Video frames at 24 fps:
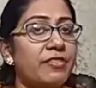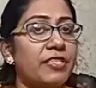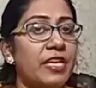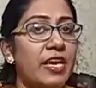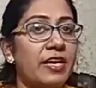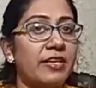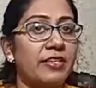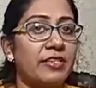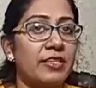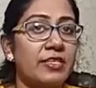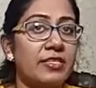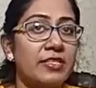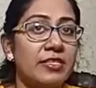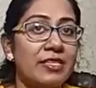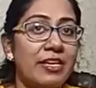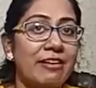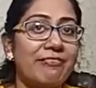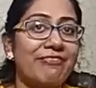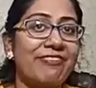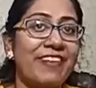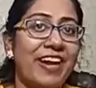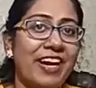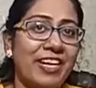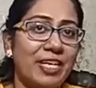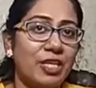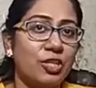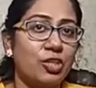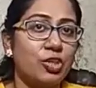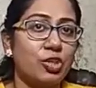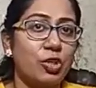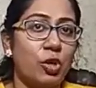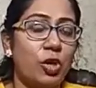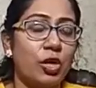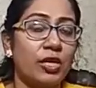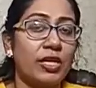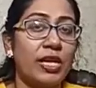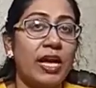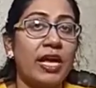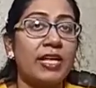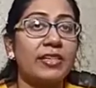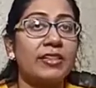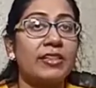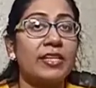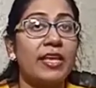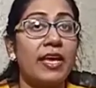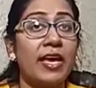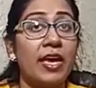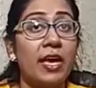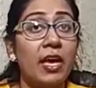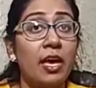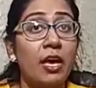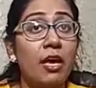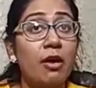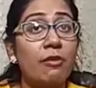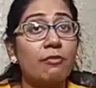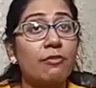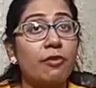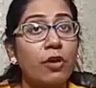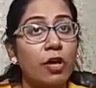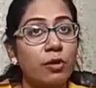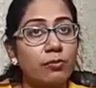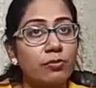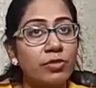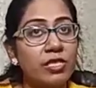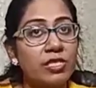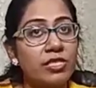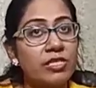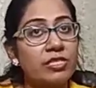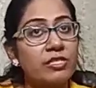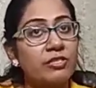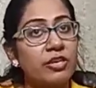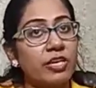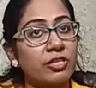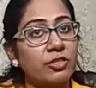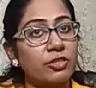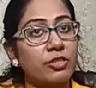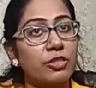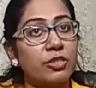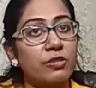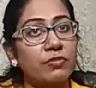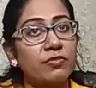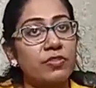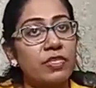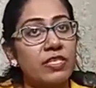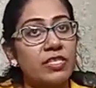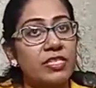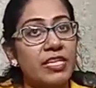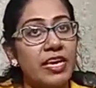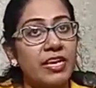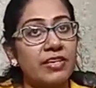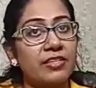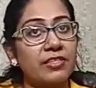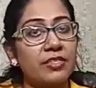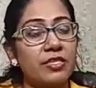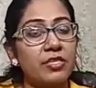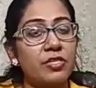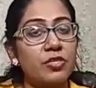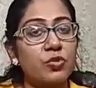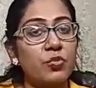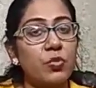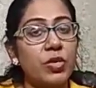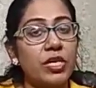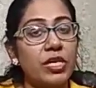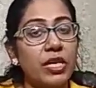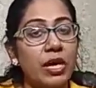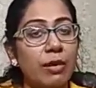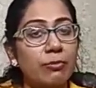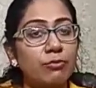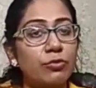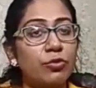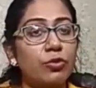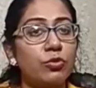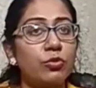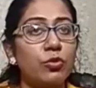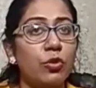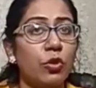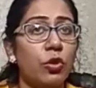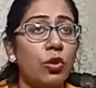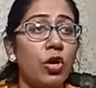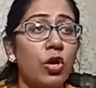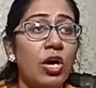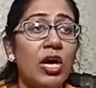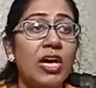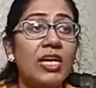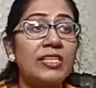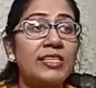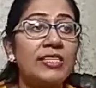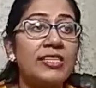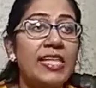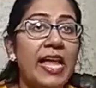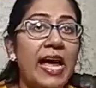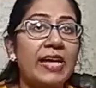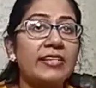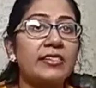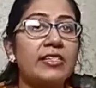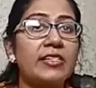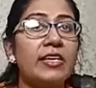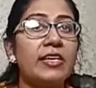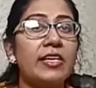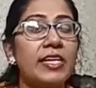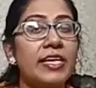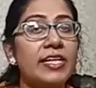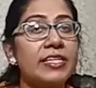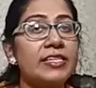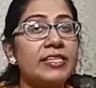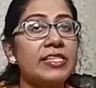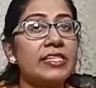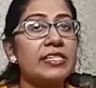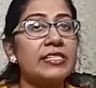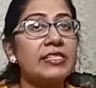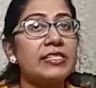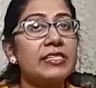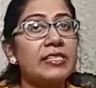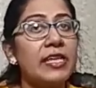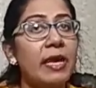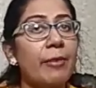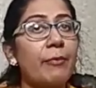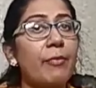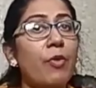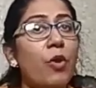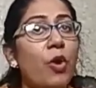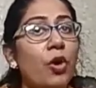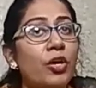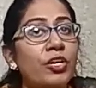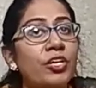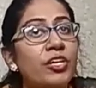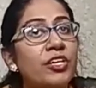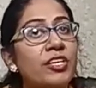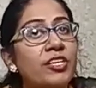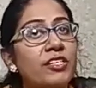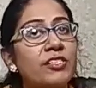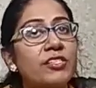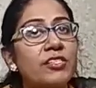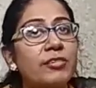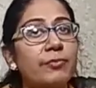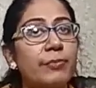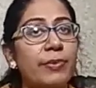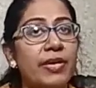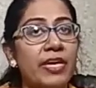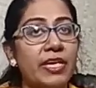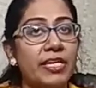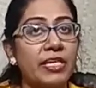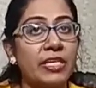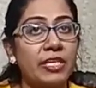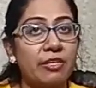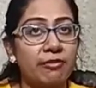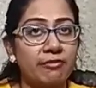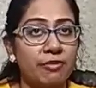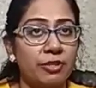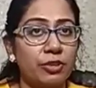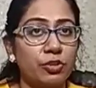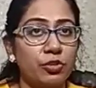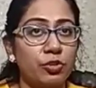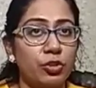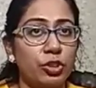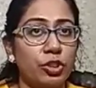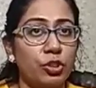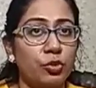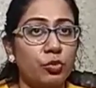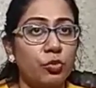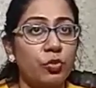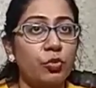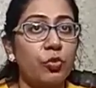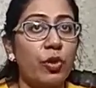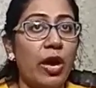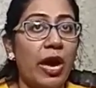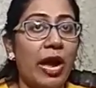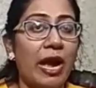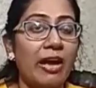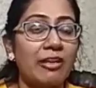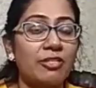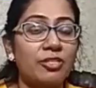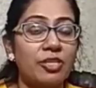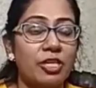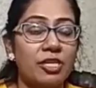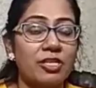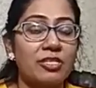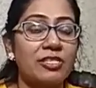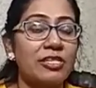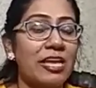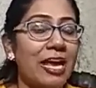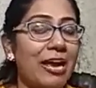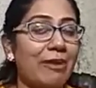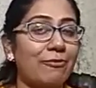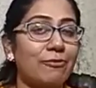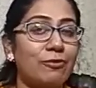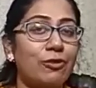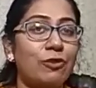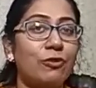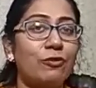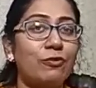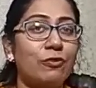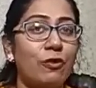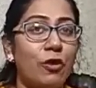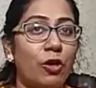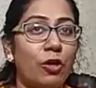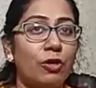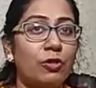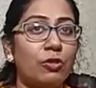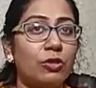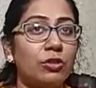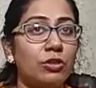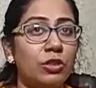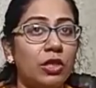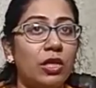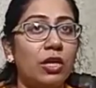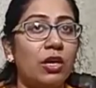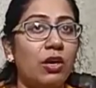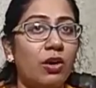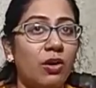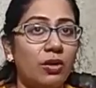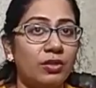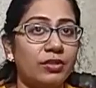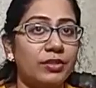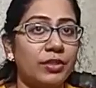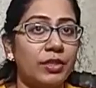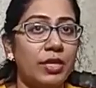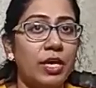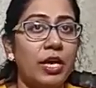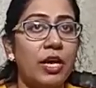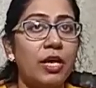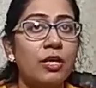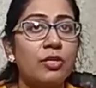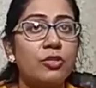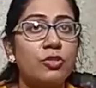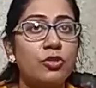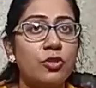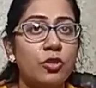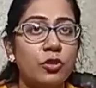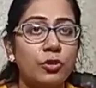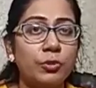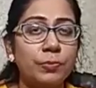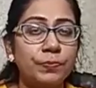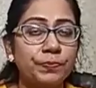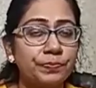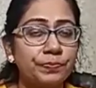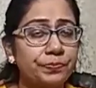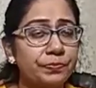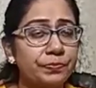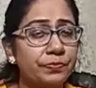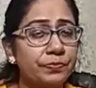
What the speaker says: sentences are very short, and from the structure of the sentence we come to know that it is some order is being given to you. You just have to follow the order. So